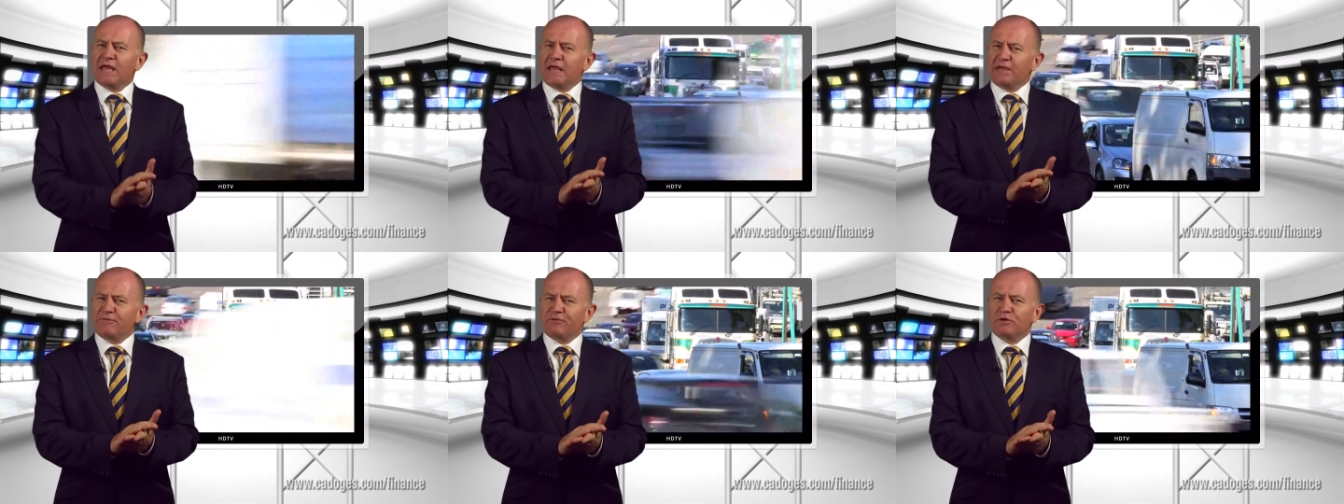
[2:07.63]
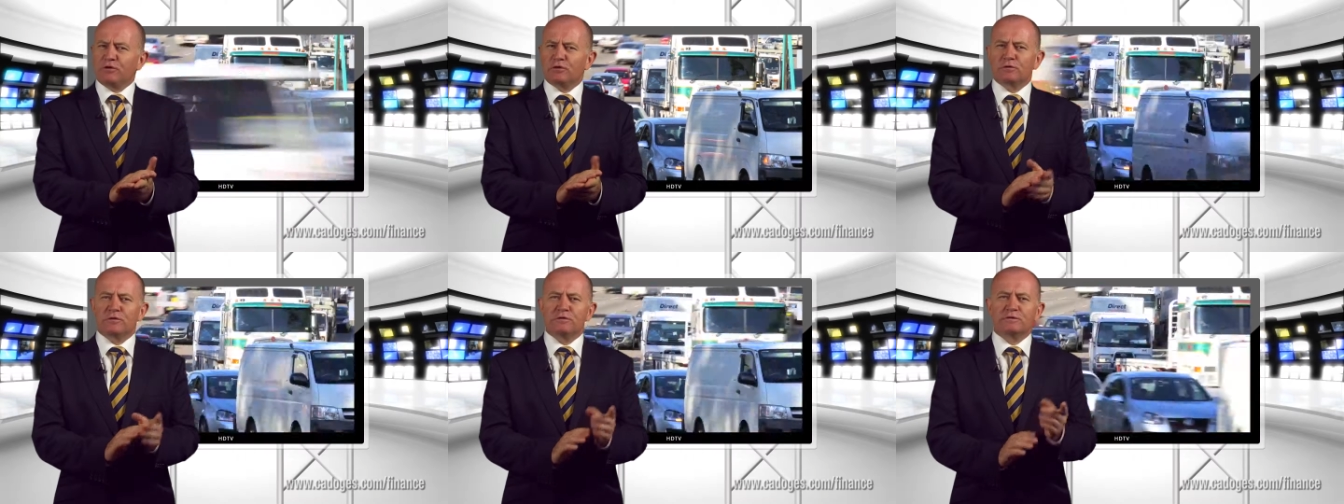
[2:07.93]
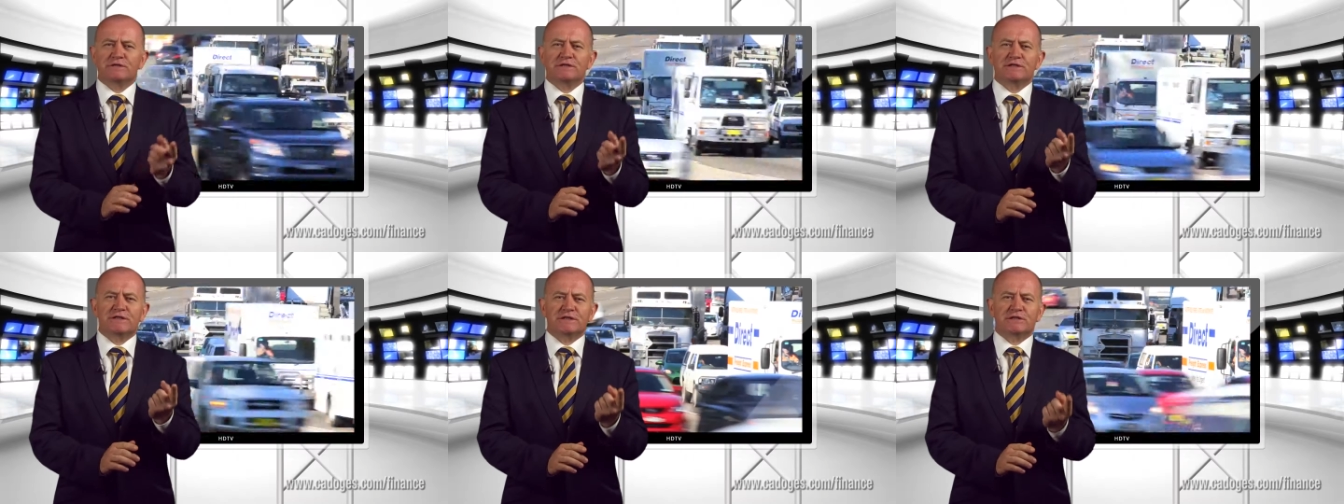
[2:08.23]
If you
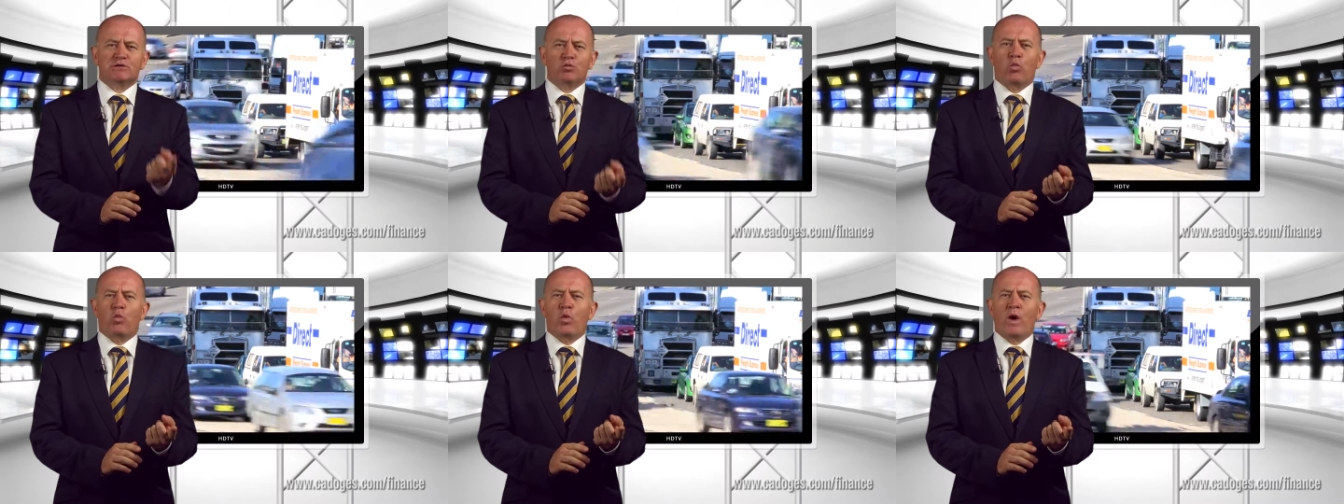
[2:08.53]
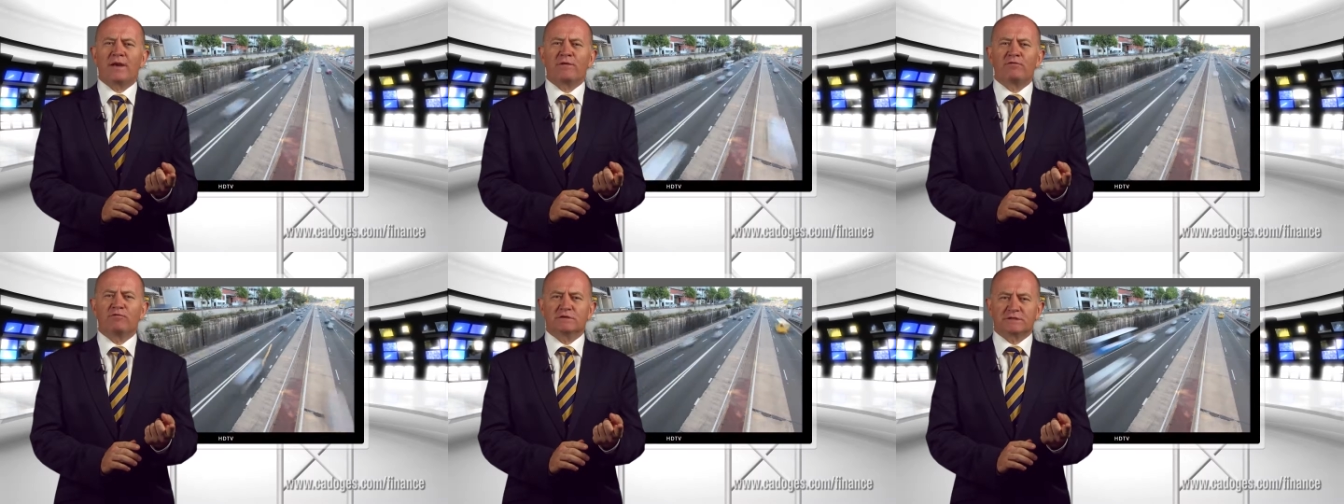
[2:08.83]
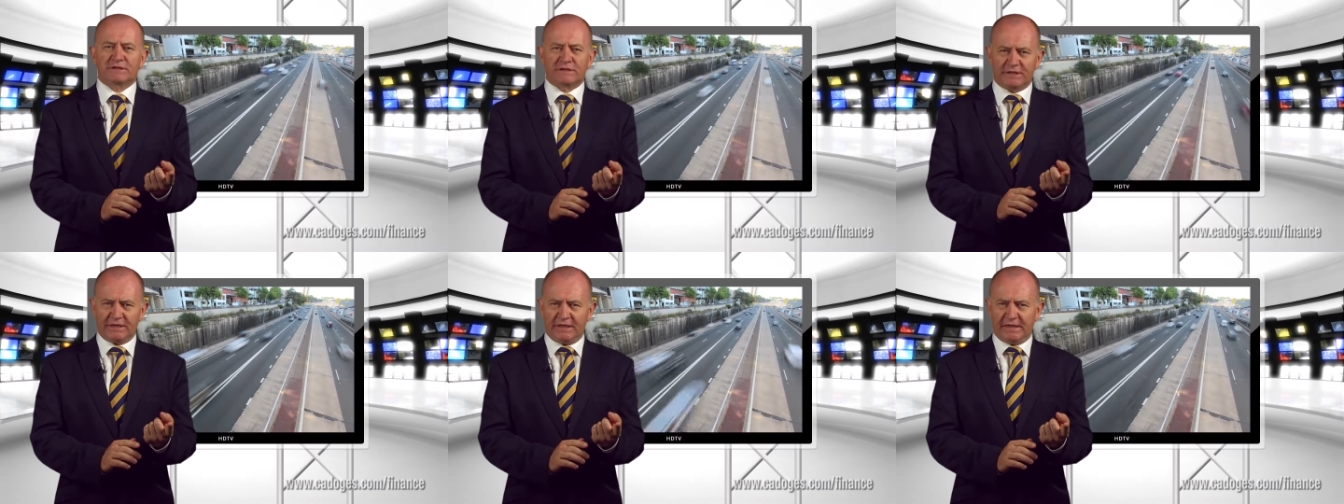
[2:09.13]
lose just one
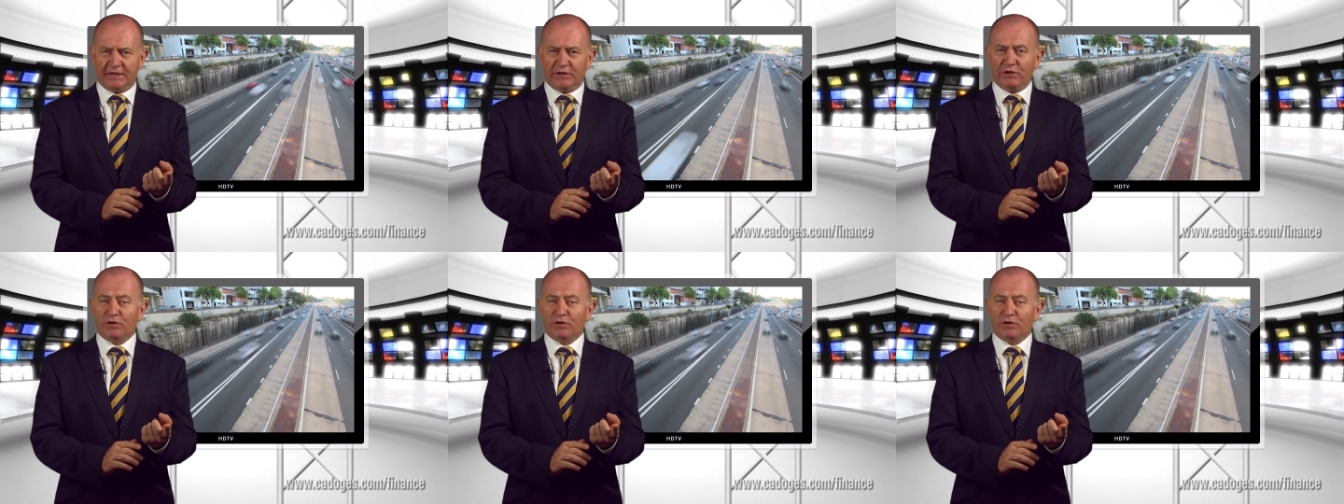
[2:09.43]
receipt,